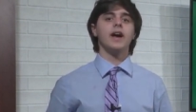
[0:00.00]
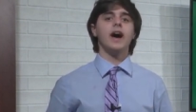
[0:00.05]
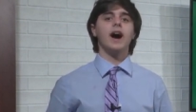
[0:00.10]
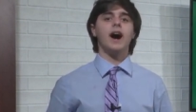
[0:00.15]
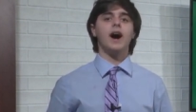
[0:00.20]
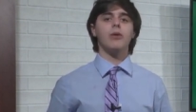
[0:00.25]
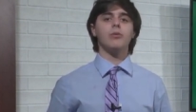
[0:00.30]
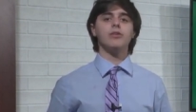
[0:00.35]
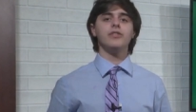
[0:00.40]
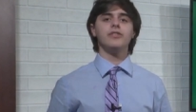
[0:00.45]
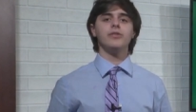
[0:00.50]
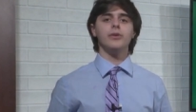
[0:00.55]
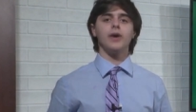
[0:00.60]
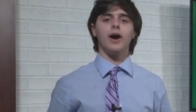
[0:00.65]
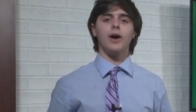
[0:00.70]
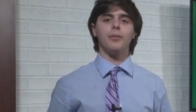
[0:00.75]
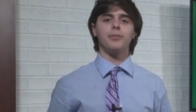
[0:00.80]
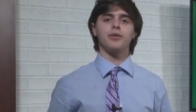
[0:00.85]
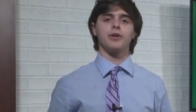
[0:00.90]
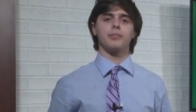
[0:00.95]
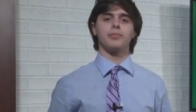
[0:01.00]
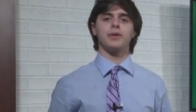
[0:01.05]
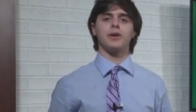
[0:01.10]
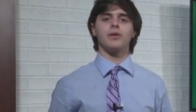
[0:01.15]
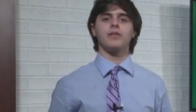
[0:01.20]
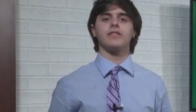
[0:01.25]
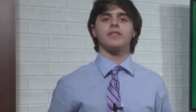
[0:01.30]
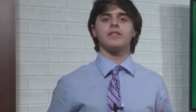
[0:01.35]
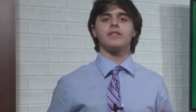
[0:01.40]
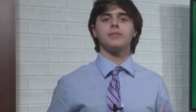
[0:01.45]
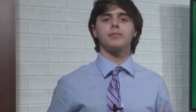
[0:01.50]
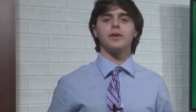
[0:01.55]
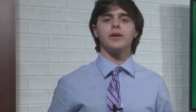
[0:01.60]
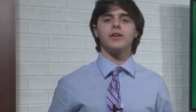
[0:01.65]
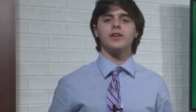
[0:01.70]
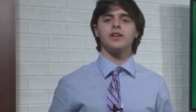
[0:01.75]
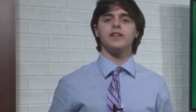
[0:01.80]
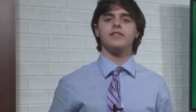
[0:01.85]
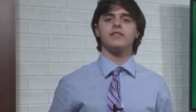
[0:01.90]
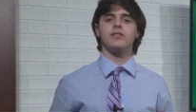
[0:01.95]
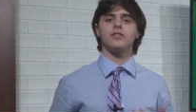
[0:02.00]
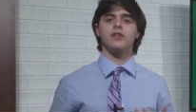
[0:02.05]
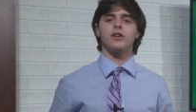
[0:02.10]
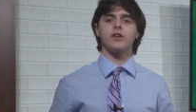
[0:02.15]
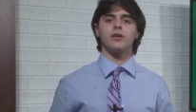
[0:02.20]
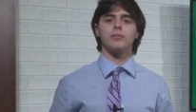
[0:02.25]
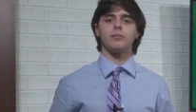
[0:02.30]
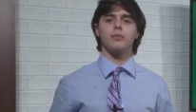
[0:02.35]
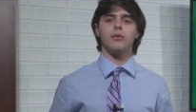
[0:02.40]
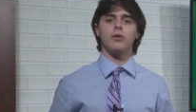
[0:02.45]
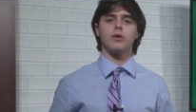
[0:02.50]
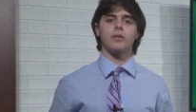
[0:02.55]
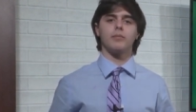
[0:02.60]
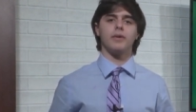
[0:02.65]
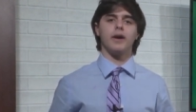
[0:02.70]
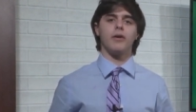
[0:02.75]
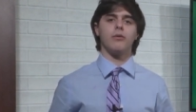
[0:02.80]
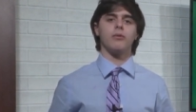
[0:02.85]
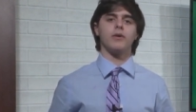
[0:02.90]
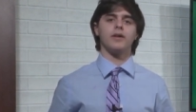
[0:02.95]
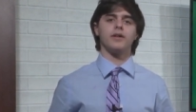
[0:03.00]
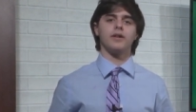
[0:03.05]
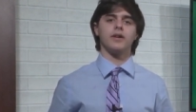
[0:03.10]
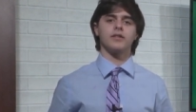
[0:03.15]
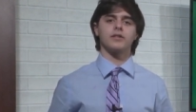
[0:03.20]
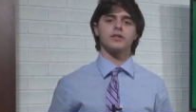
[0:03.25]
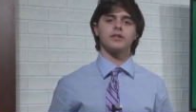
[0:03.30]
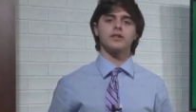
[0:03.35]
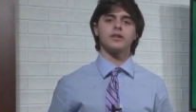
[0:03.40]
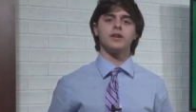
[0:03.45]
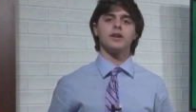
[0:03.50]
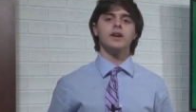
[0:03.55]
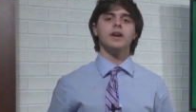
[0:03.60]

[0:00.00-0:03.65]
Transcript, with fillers: How would you help your peers experience to learn more about one another?